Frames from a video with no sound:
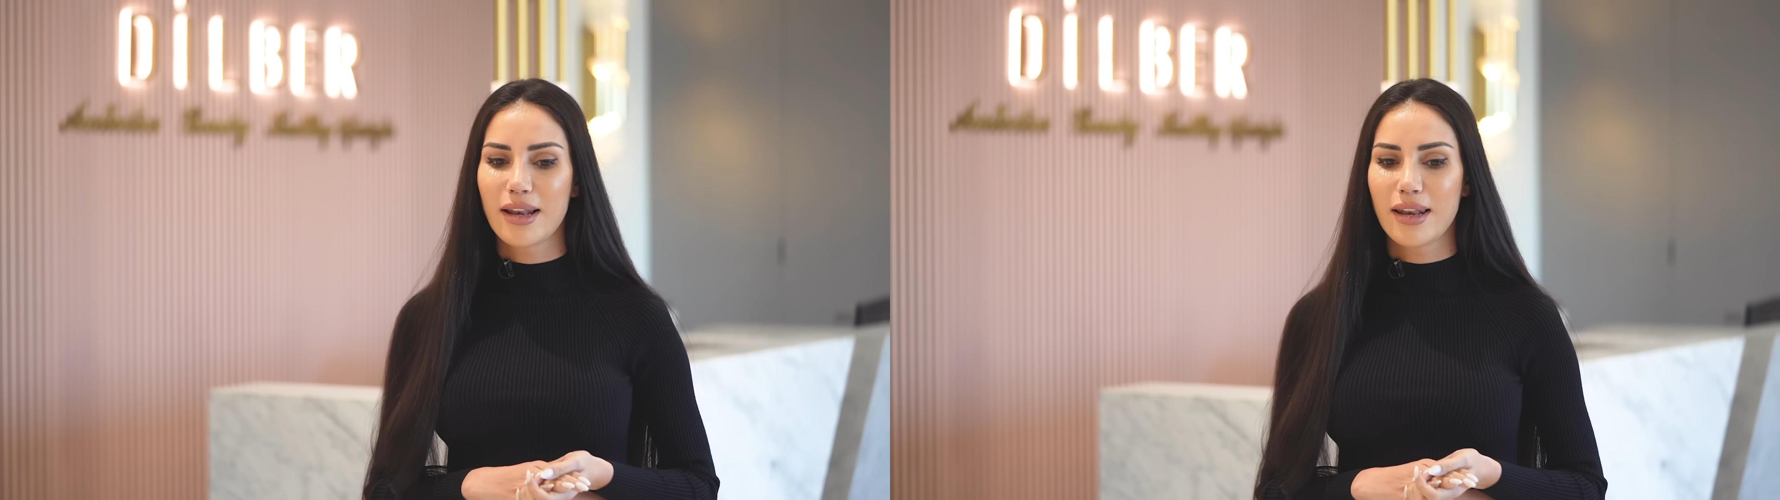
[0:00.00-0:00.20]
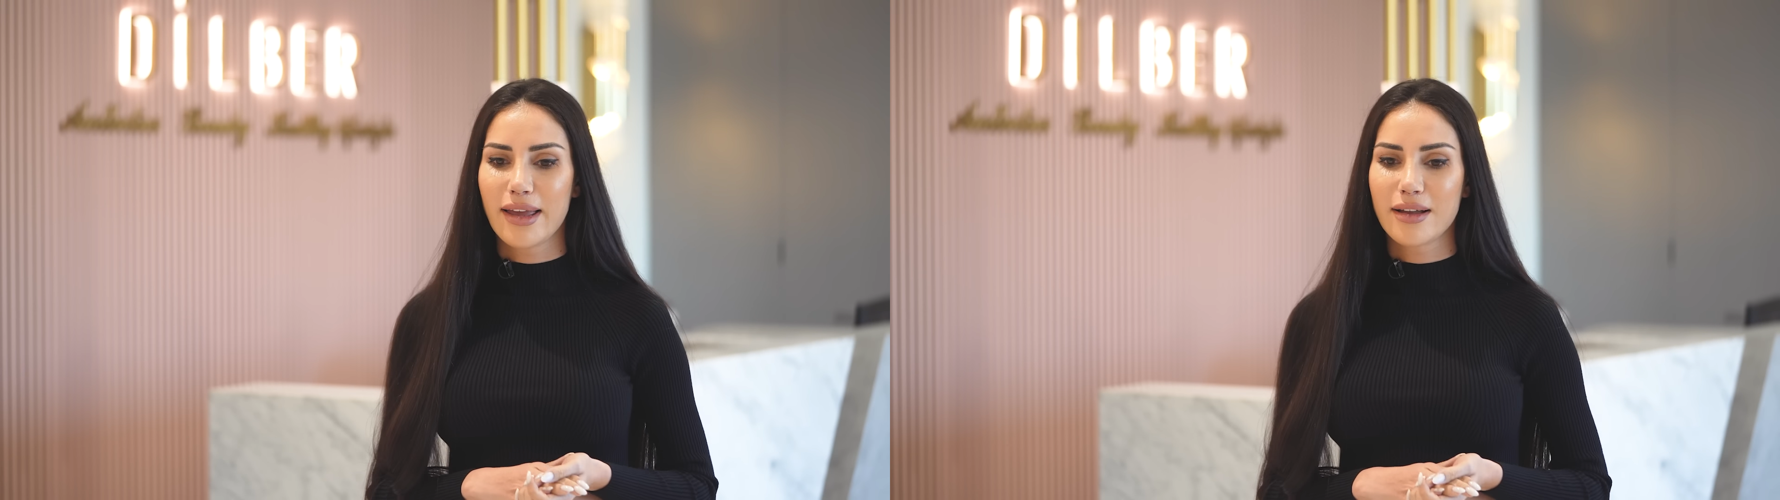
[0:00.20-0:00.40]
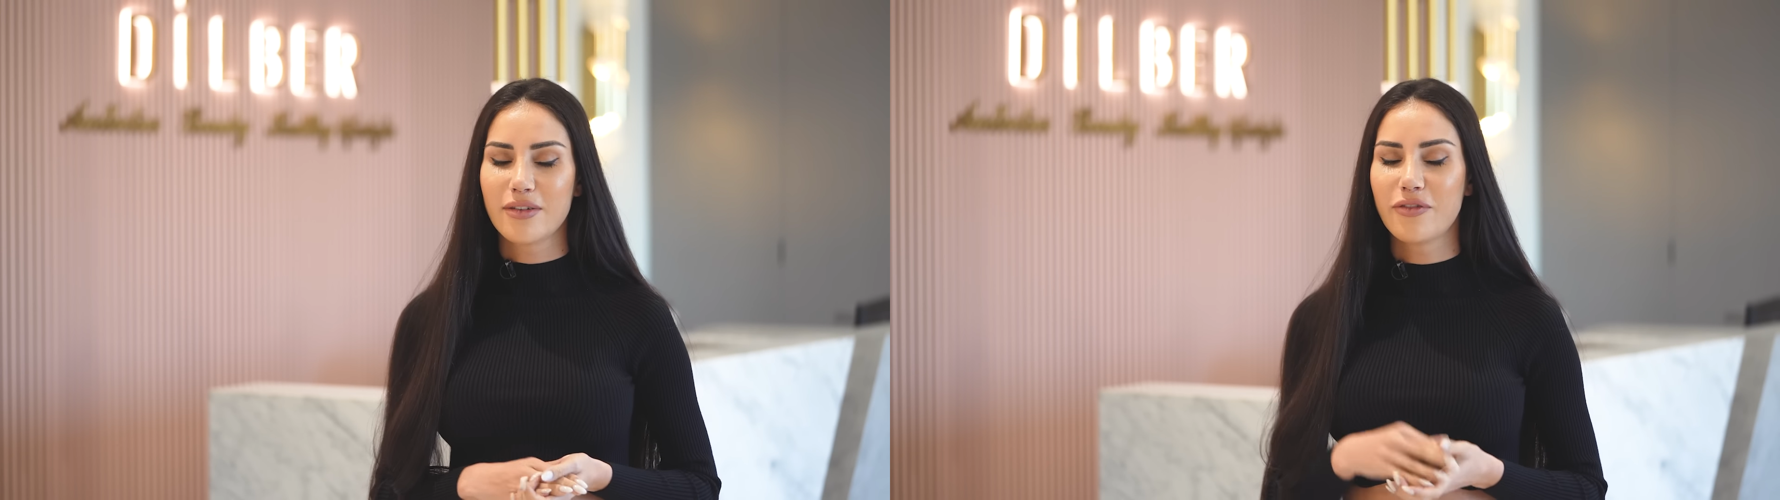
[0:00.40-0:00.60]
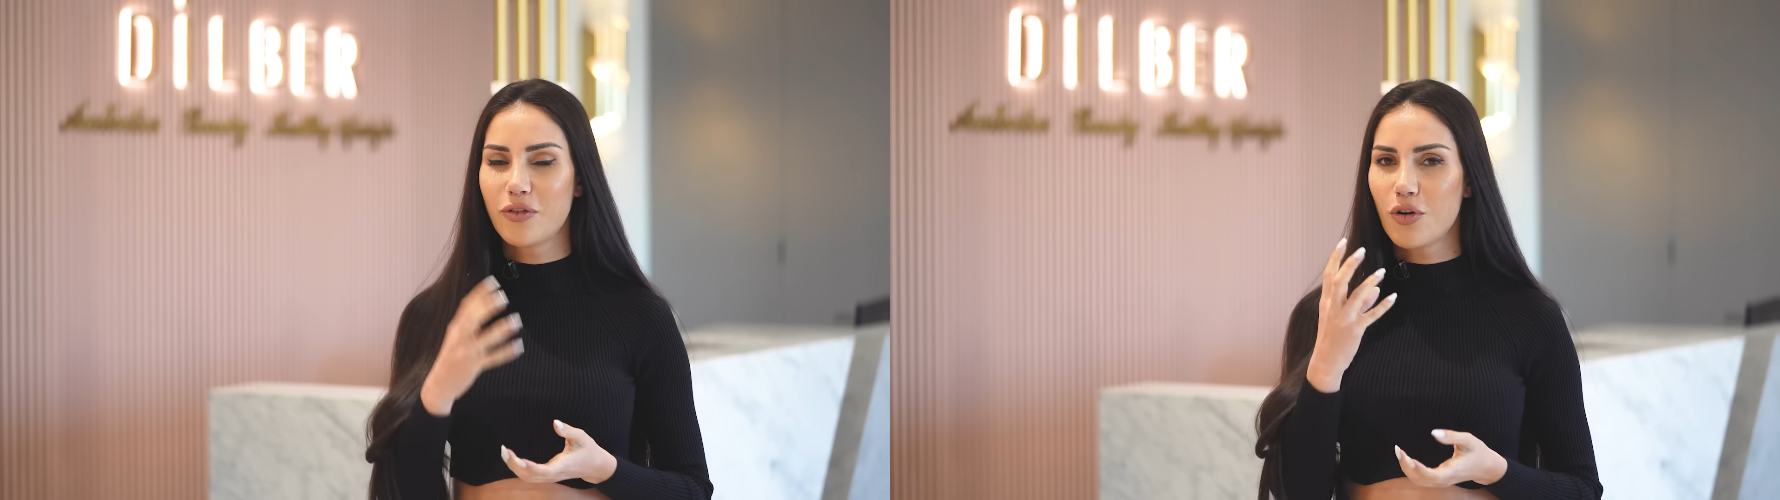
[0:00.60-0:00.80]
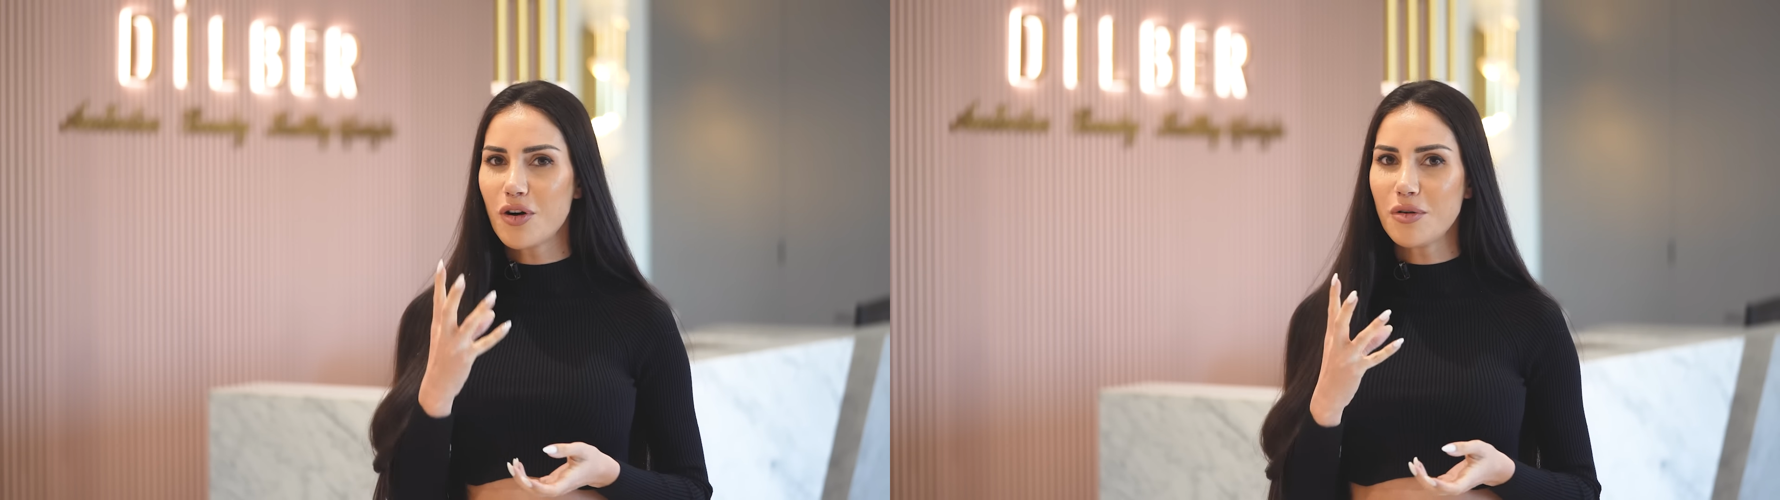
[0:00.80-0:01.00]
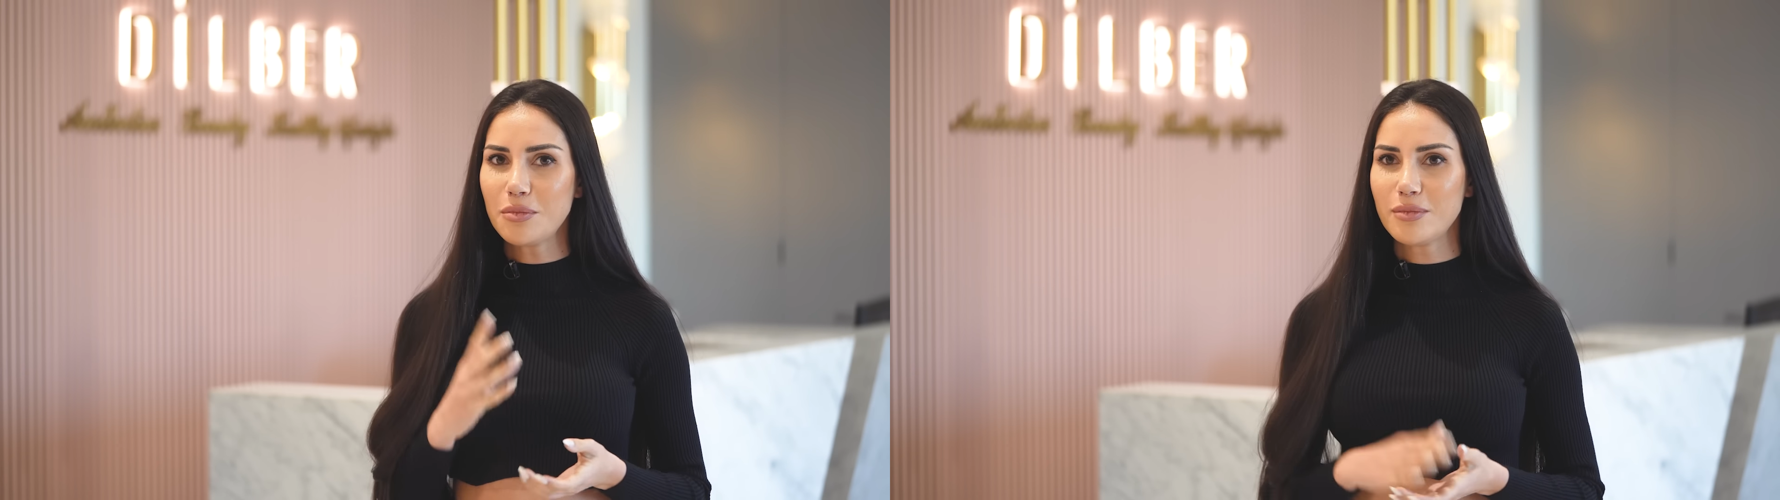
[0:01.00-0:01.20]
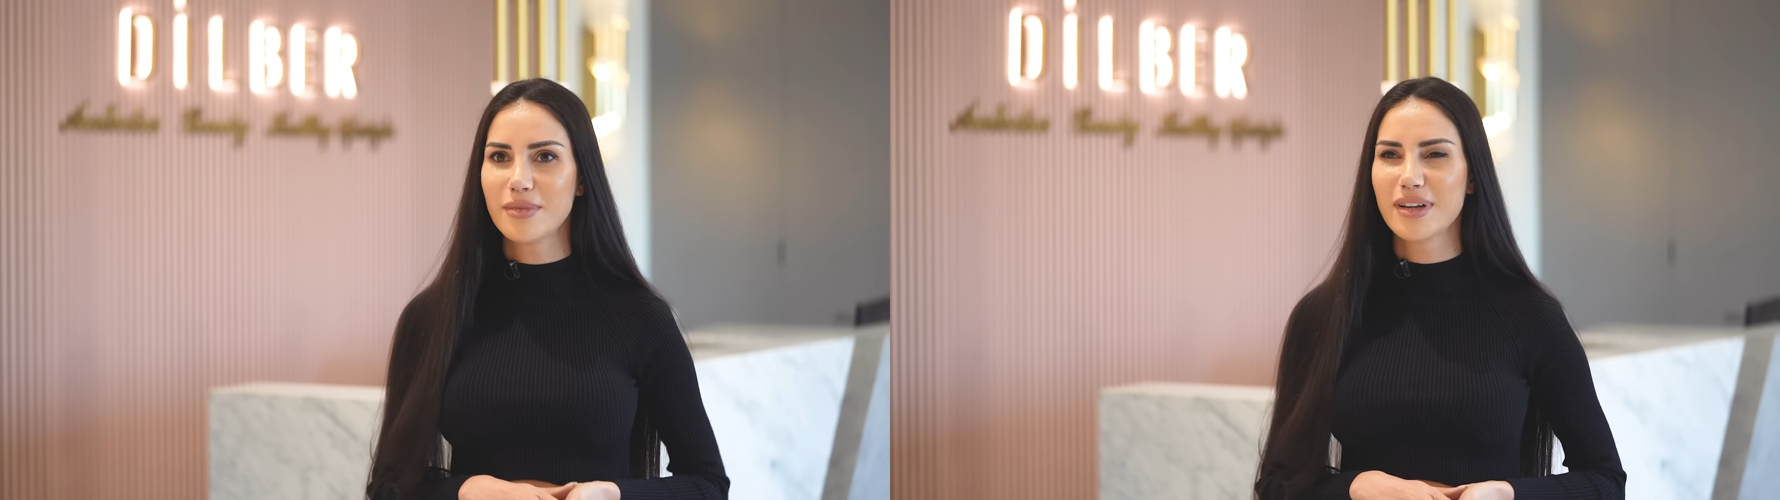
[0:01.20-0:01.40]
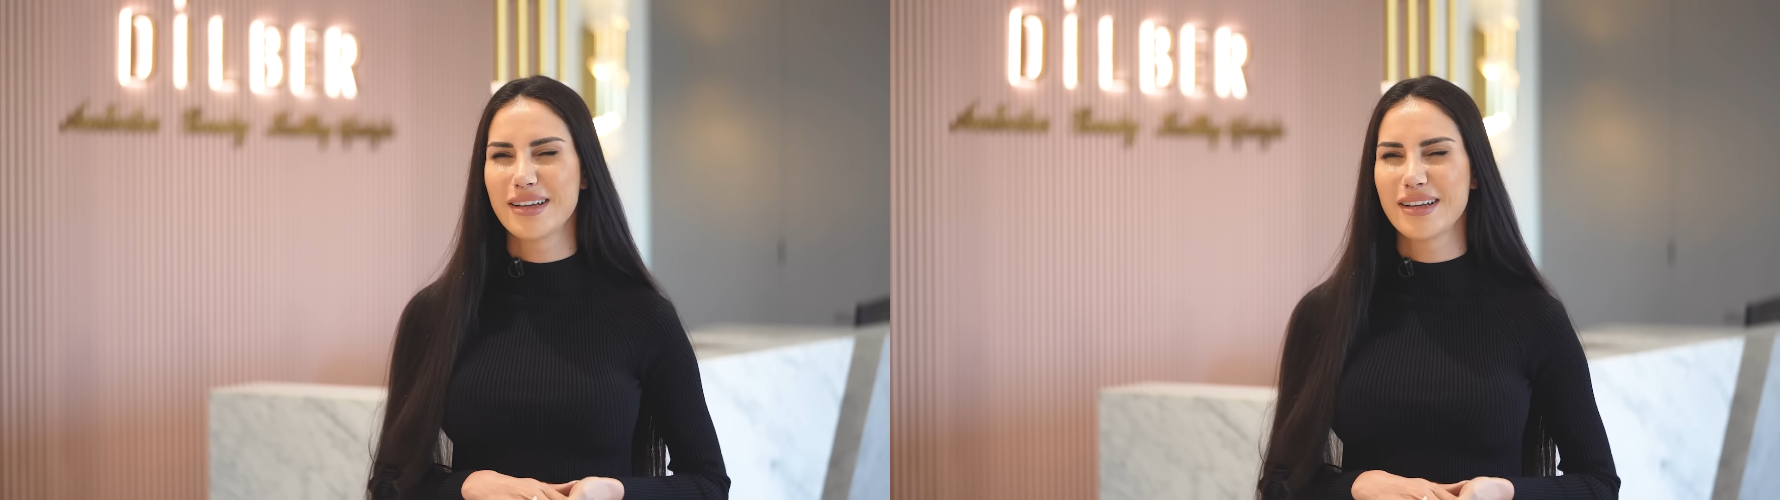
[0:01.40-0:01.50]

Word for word: like form.